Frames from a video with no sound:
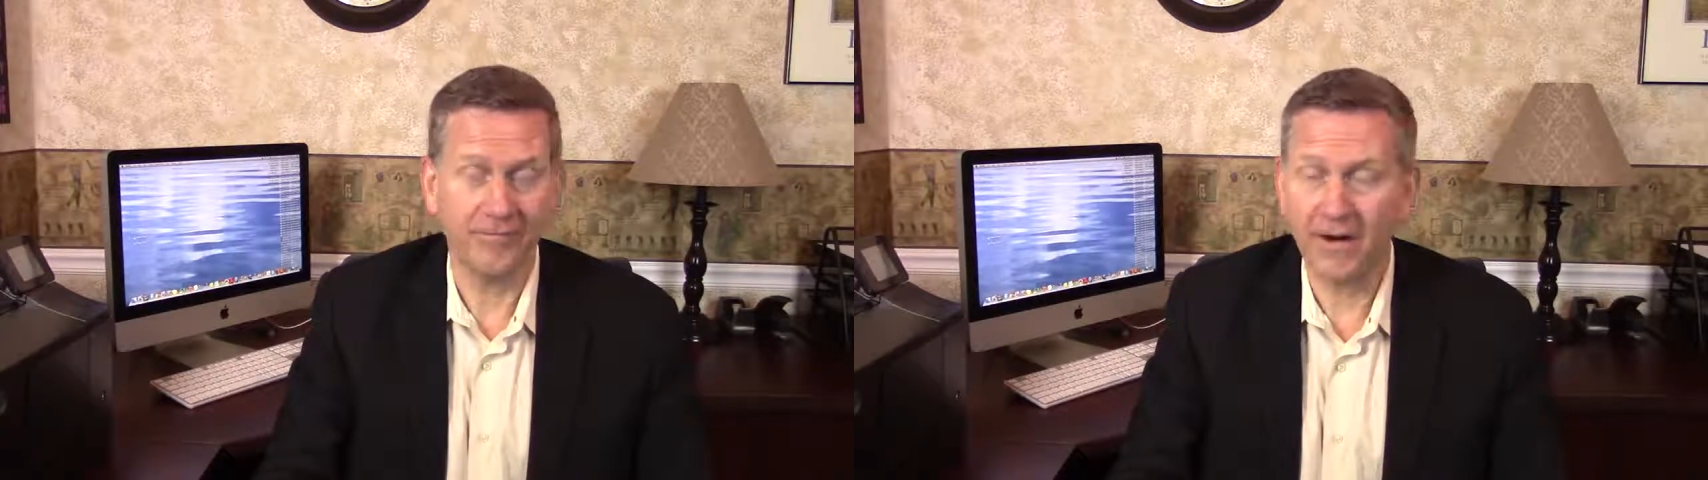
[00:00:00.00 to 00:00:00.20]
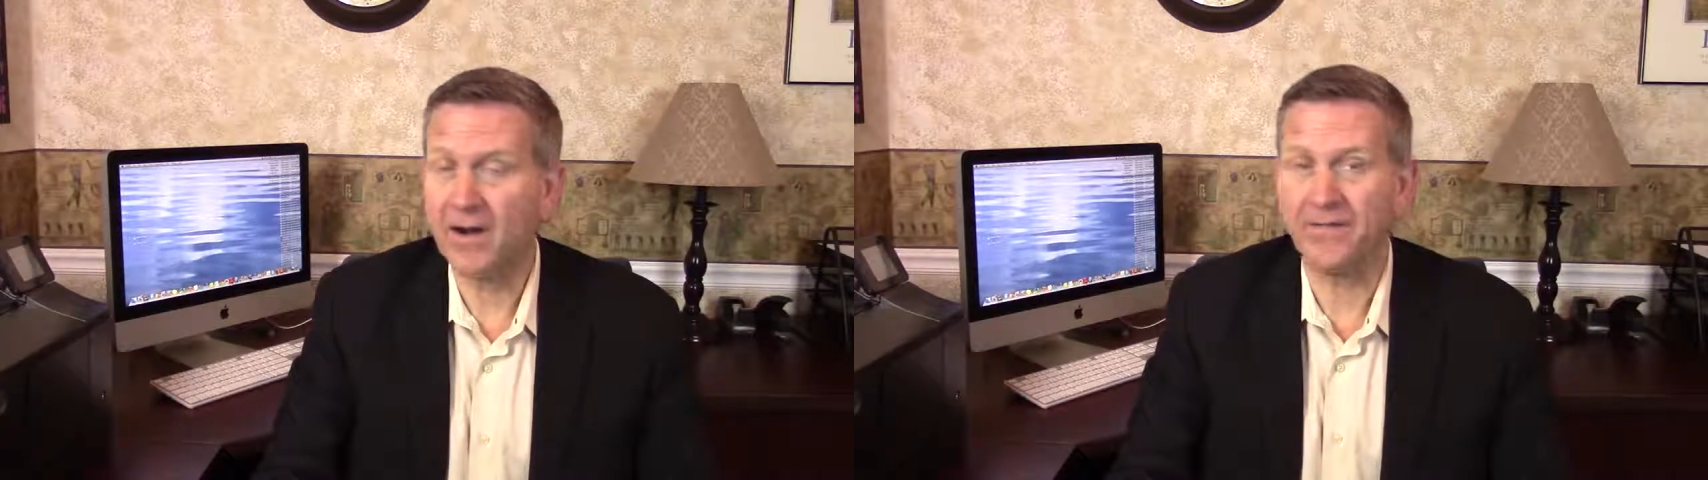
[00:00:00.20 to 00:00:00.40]

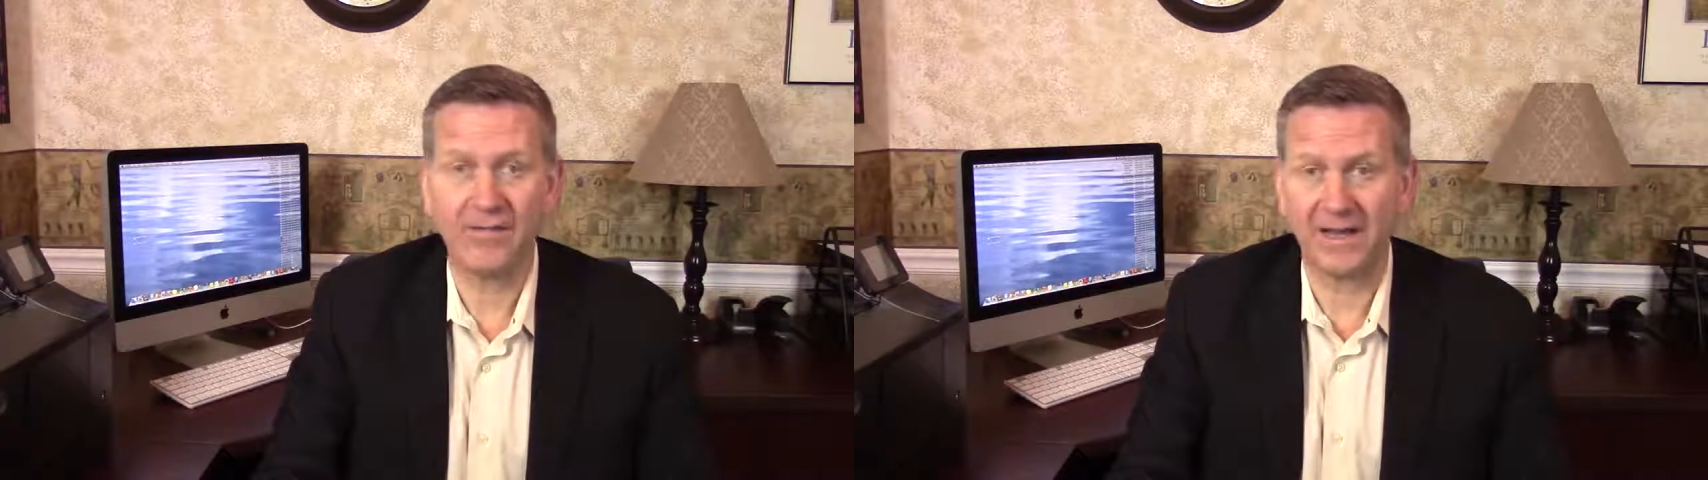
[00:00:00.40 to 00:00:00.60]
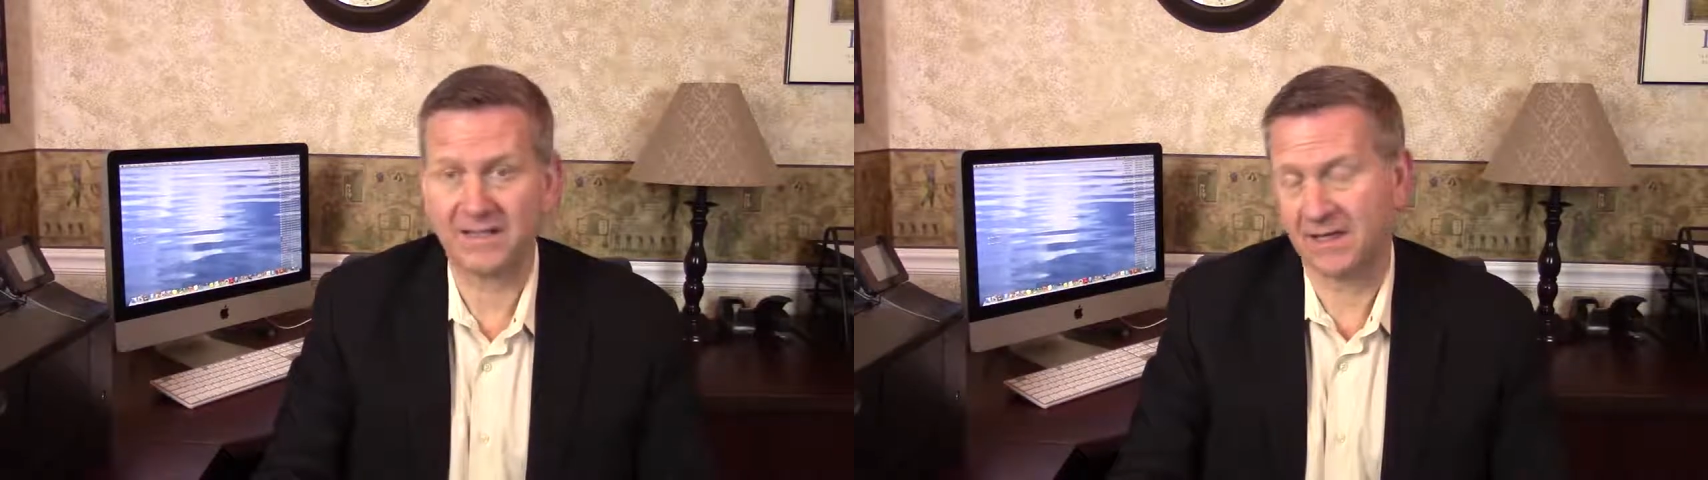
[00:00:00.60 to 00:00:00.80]
very
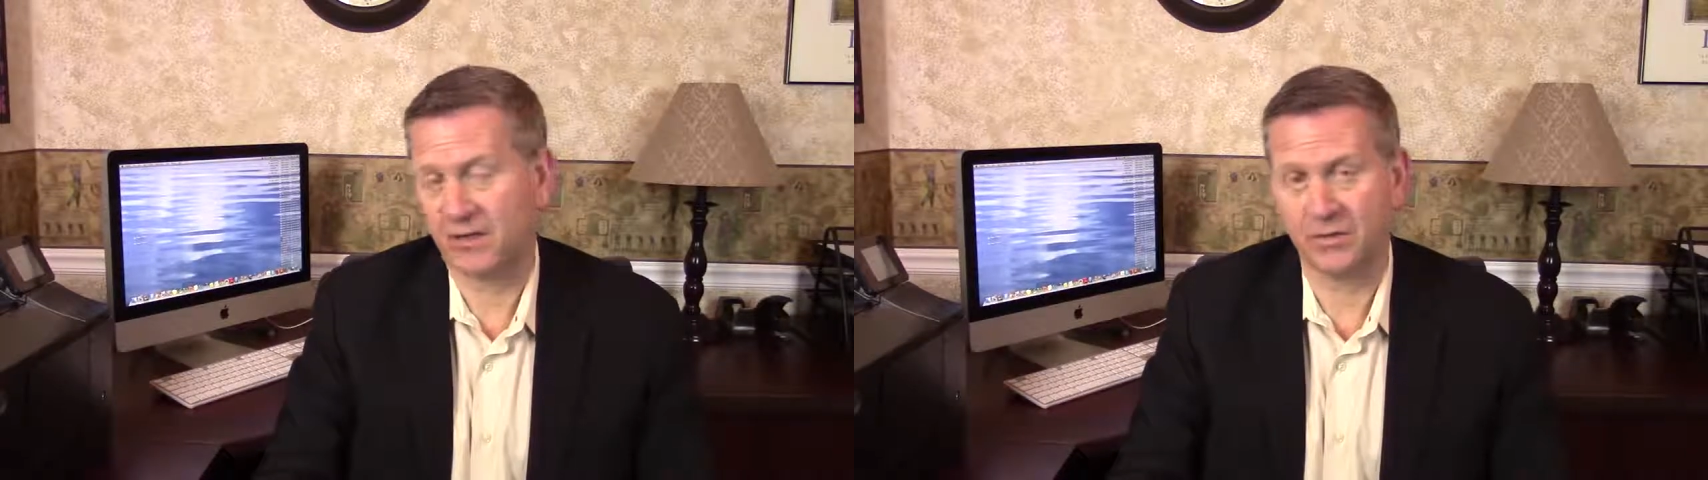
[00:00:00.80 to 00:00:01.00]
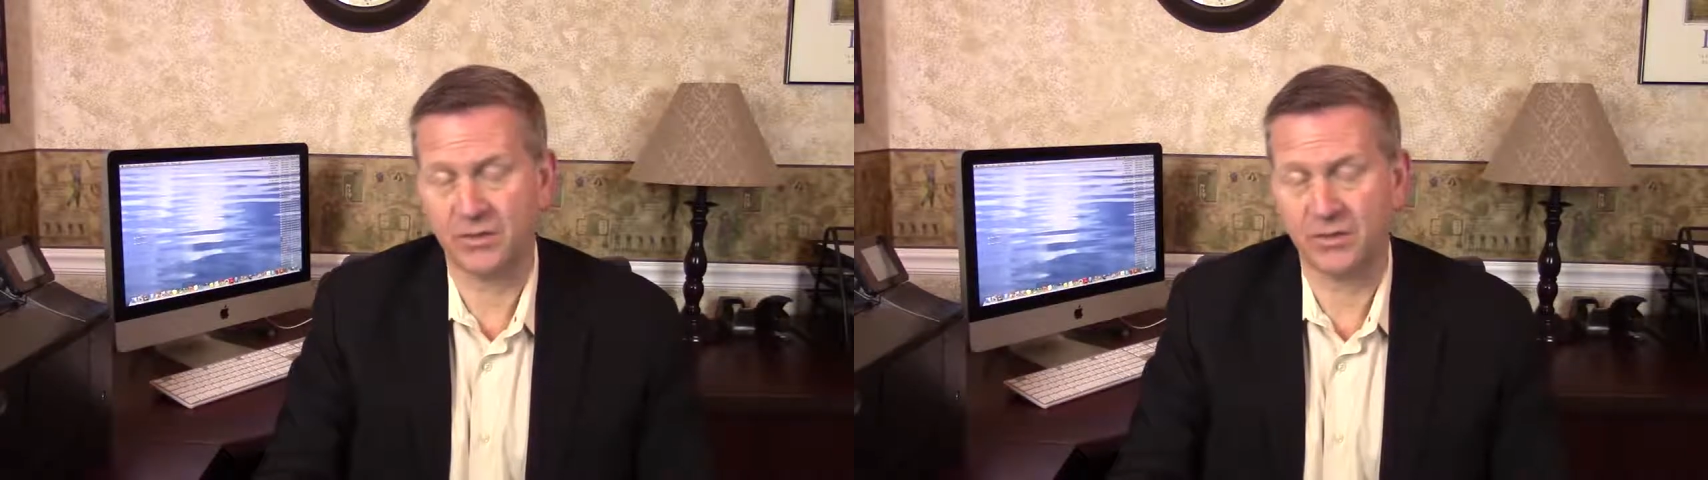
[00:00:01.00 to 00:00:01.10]
fast technical